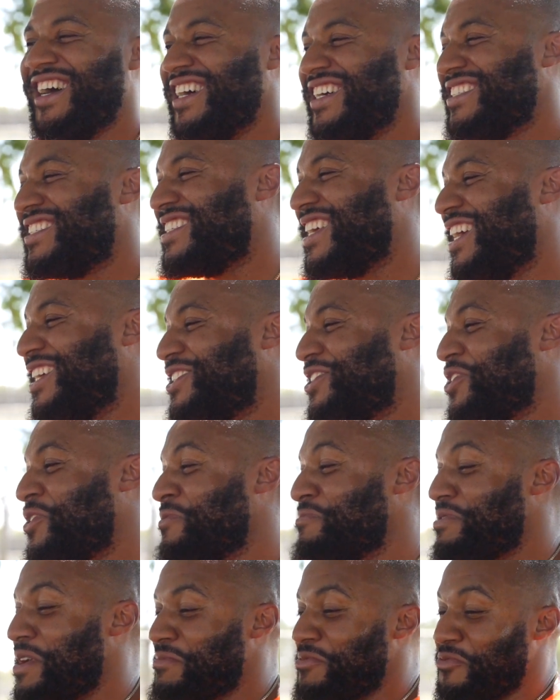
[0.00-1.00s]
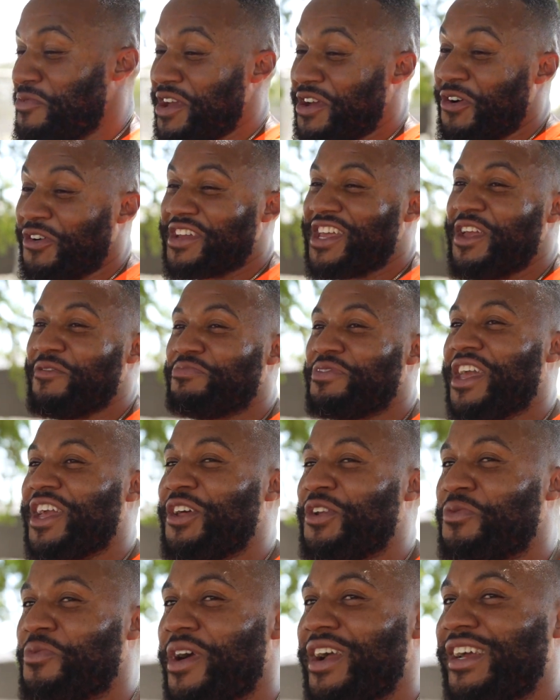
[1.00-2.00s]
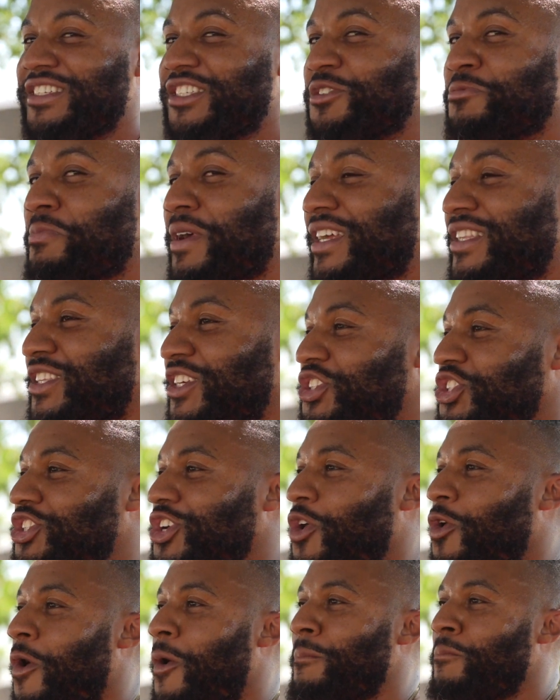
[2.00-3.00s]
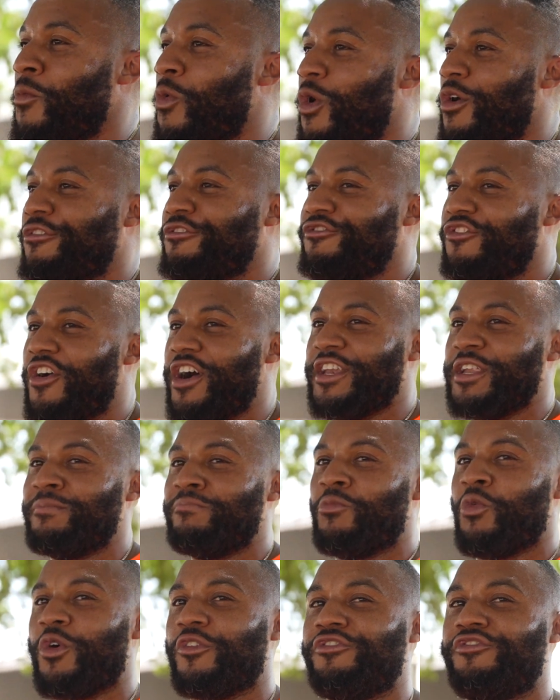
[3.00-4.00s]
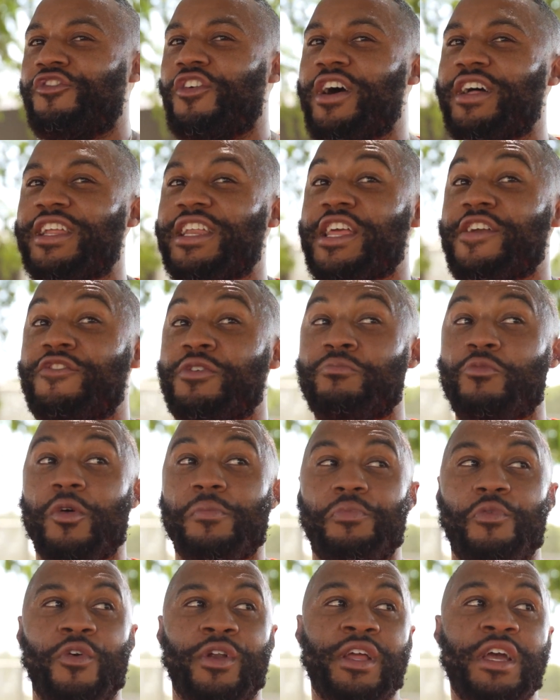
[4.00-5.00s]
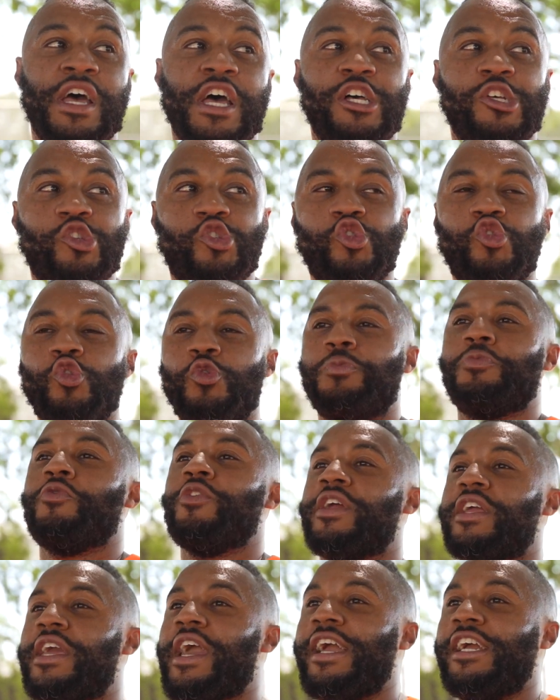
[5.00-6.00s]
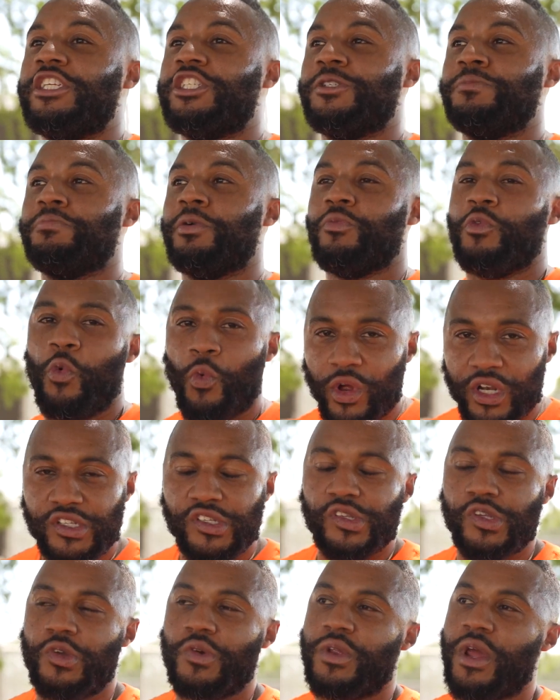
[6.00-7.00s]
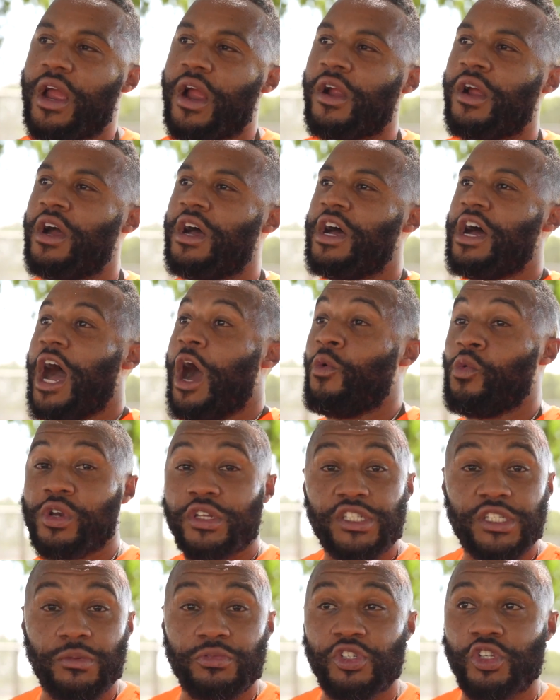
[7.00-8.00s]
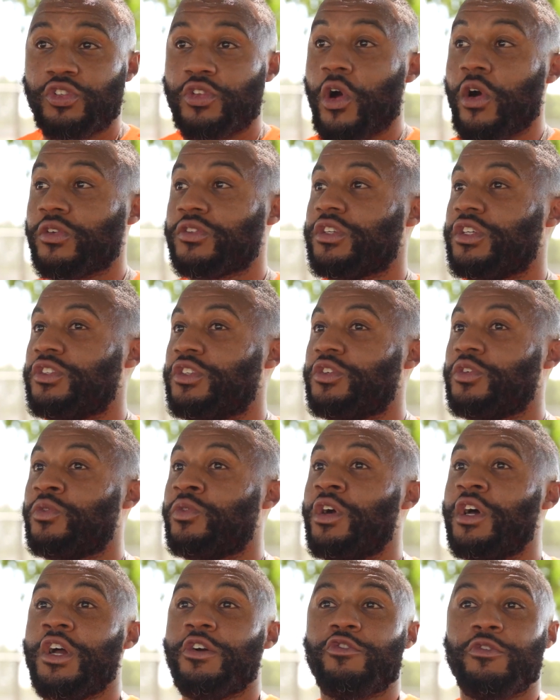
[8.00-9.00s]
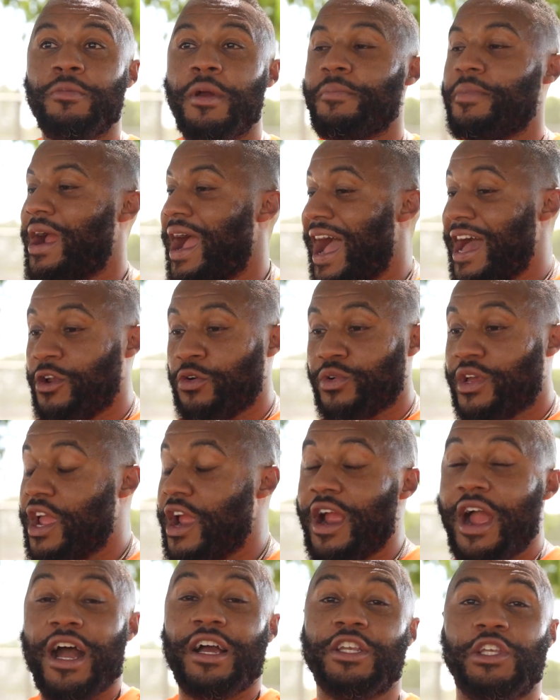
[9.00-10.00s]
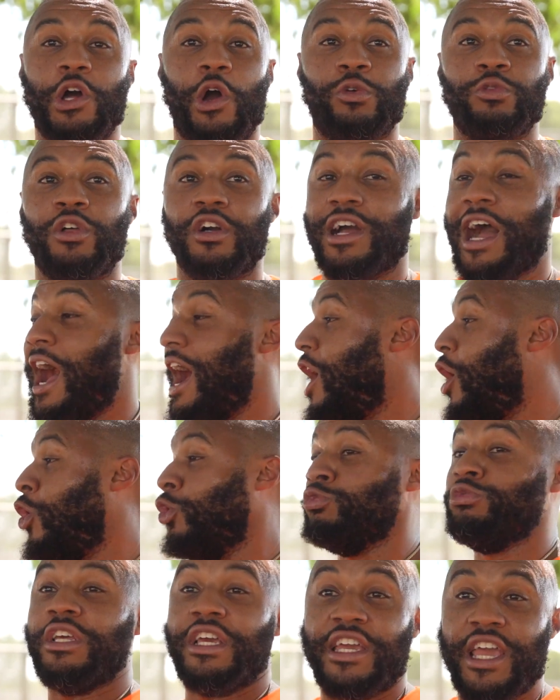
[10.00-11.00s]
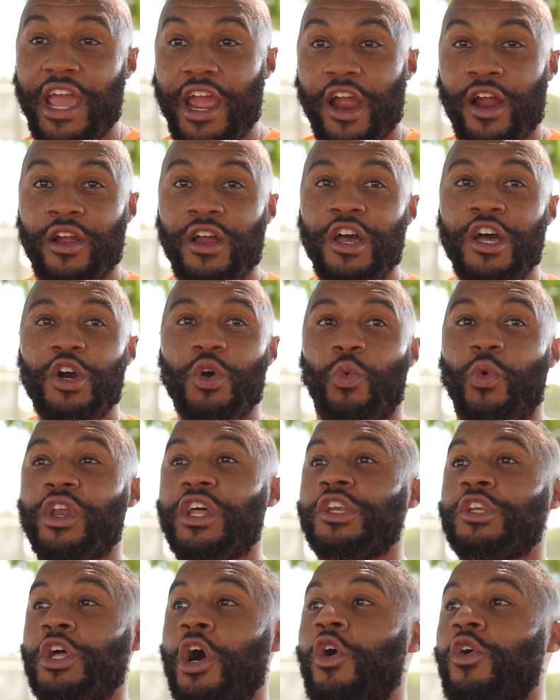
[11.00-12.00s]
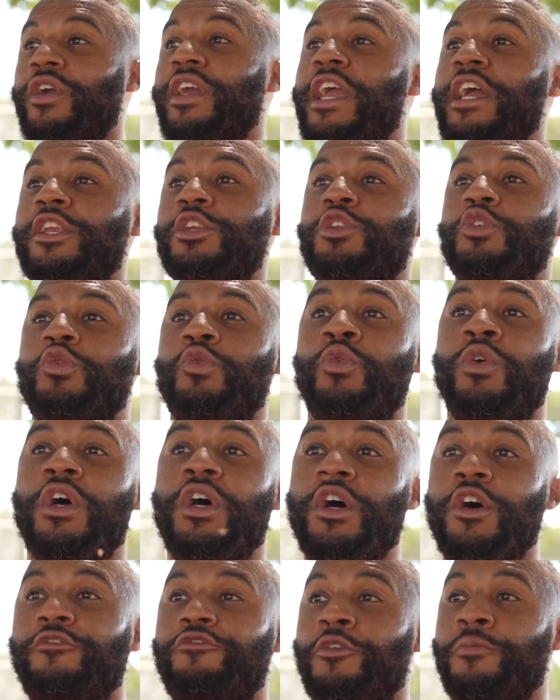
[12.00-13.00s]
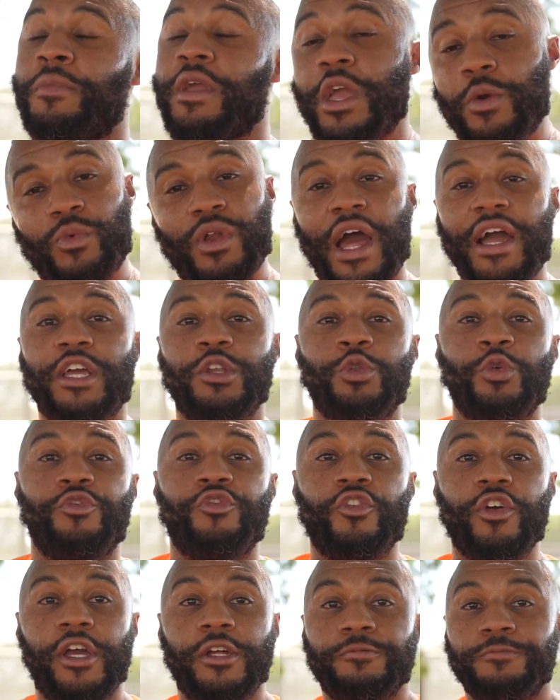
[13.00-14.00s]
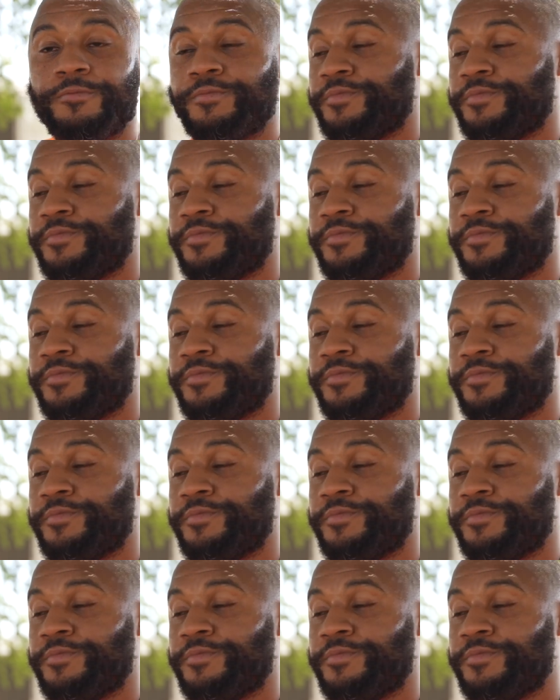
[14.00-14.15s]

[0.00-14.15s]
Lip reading: Stay tuned, people. We're gonna keep thinking of ways to make this show more fun, and even more important, super engaging. But we want to see you there. I want to see what your dogs can do. Remember, I don't care how a dog look. I only care what a dog can do for me and what I can do for them.